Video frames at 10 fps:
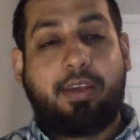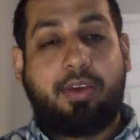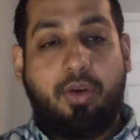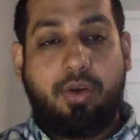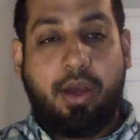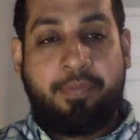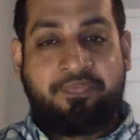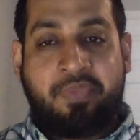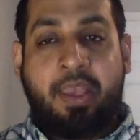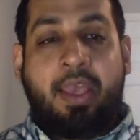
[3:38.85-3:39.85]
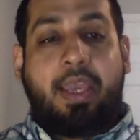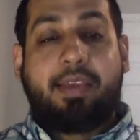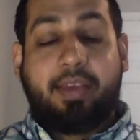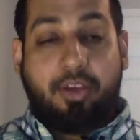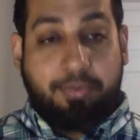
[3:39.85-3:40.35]
yoga is
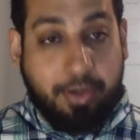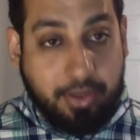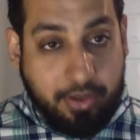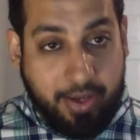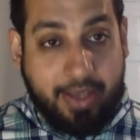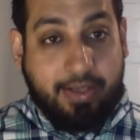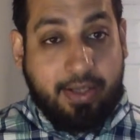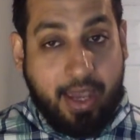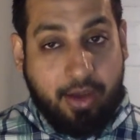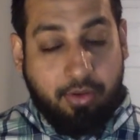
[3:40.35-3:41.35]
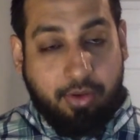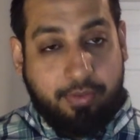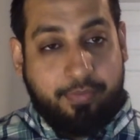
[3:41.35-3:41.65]
that you put your head down